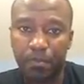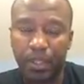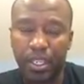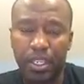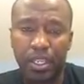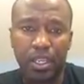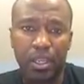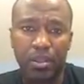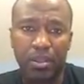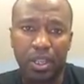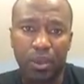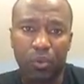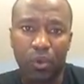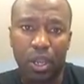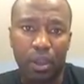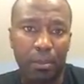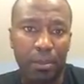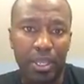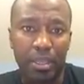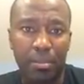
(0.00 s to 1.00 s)
You know, what
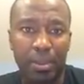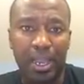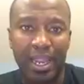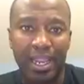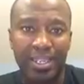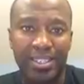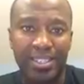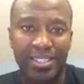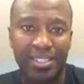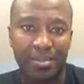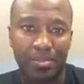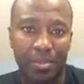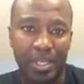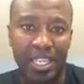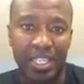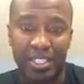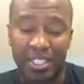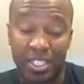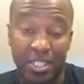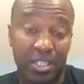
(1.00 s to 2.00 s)
I mean by
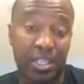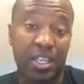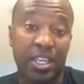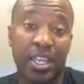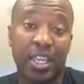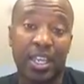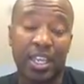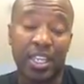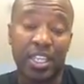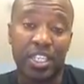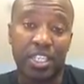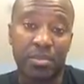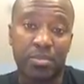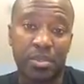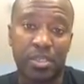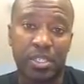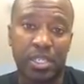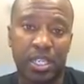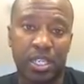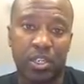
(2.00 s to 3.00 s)

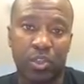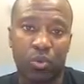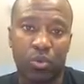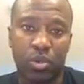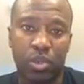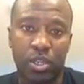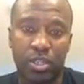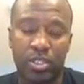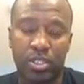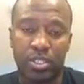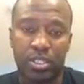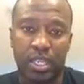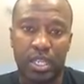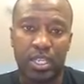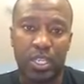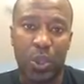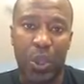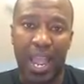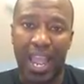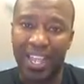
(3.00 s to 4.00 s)
intimacy in the words is that
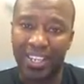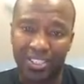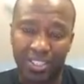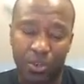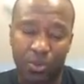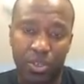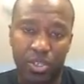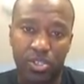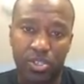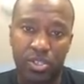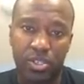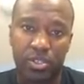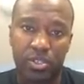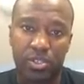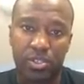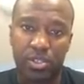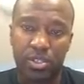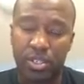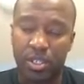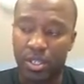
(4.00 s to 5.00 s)
you ask
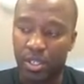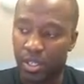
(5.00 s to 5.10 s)
questions.